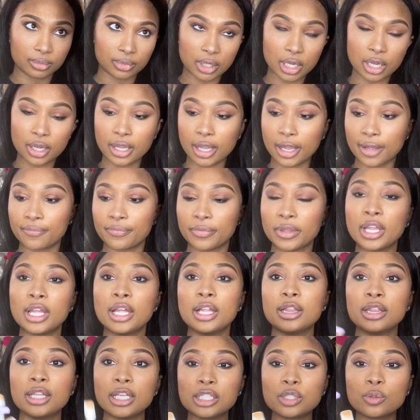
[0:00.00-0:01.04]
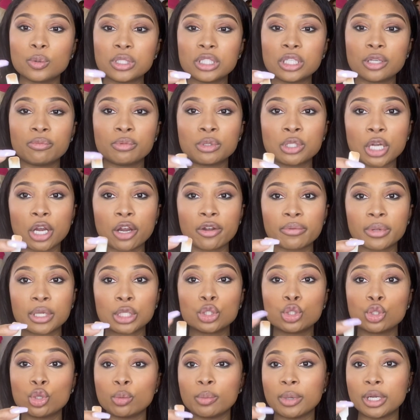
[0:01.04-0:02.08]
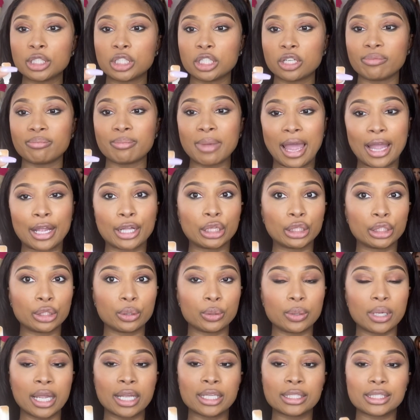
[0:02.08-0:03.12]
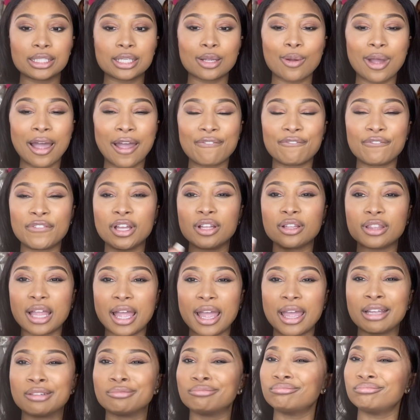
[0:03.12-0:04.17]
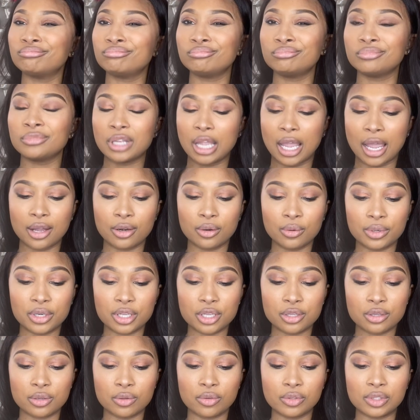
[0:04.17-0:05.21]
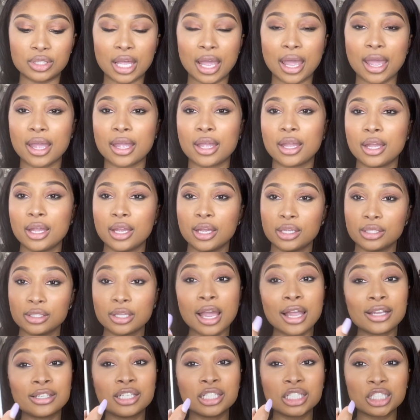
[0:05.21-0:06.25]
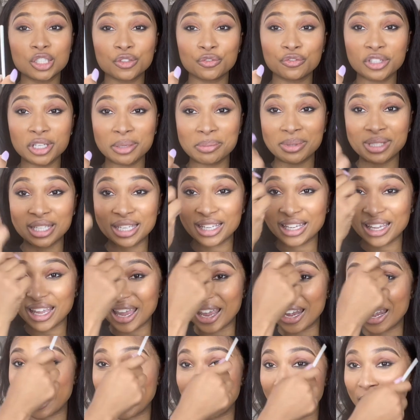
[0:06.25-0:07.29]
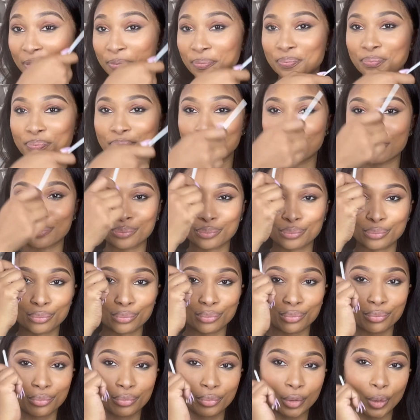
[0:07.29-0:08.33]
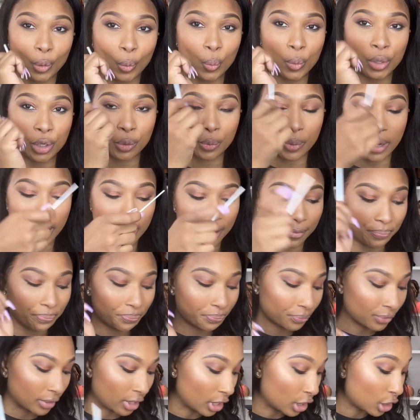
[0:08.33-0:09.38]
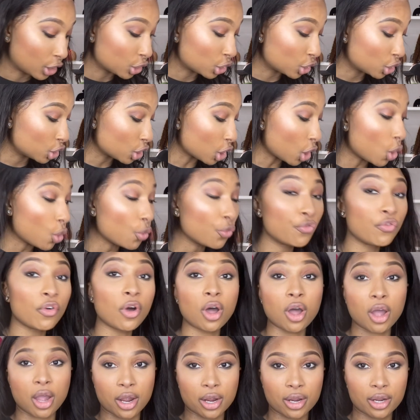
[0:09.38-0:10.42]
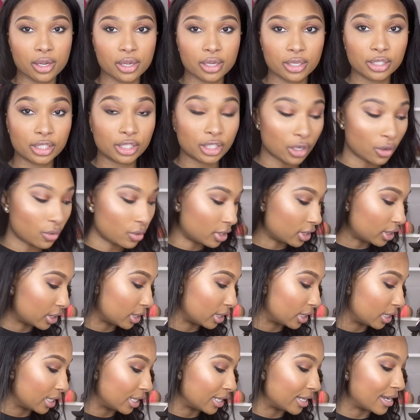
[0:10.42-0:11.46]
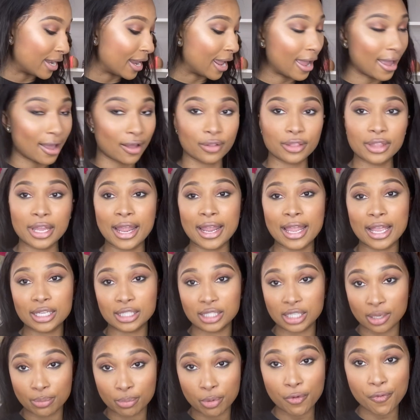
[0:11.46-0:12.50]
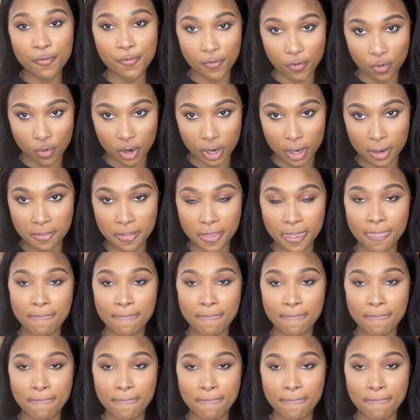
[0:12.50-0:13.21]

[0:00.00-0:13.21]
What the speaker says: Okay, this was absorbing too much of my glue, and so I felt like I don't want to use that. So I just flipped it and I went around. So far, so good. Now, like I said before,